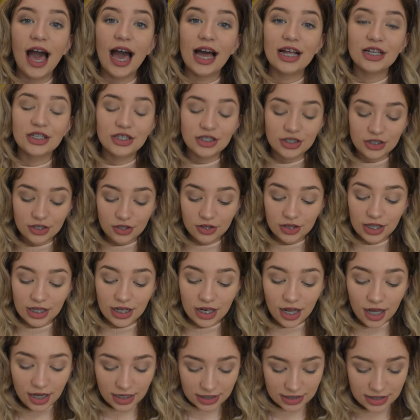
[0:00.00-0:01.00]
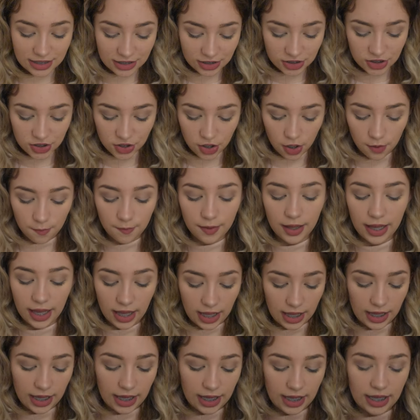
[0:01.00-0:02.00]
And the last thing she got
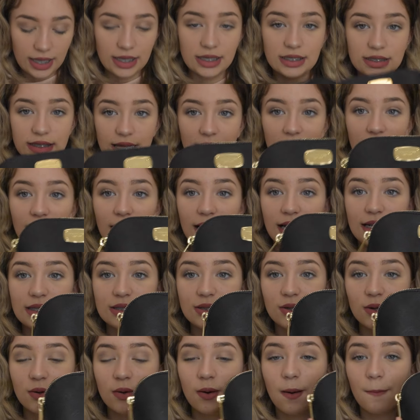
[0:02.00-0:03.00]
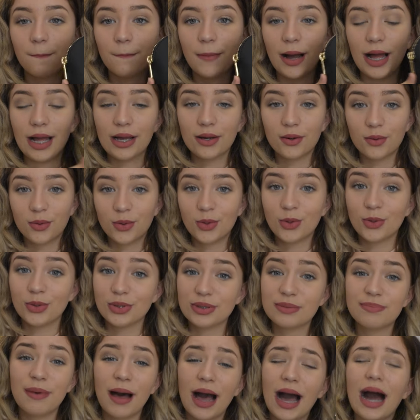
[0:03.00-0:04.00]
me is a little Michael
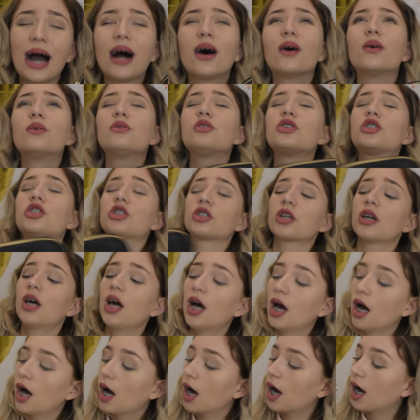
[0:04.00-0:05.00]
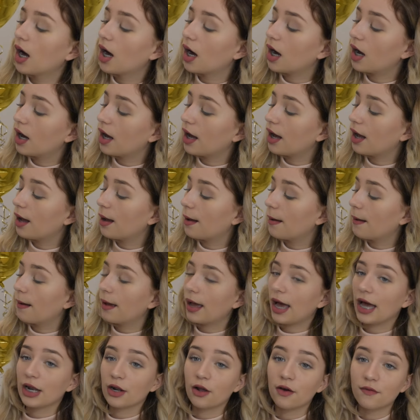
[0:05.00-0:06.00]
Kors pouch,
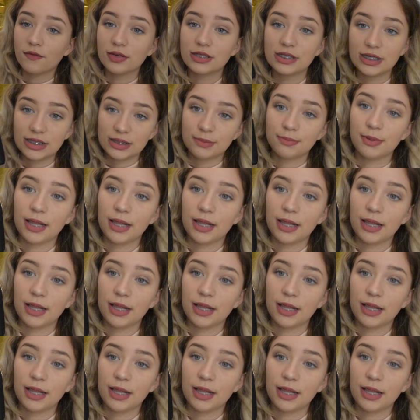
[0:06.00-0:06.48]
and obviously it's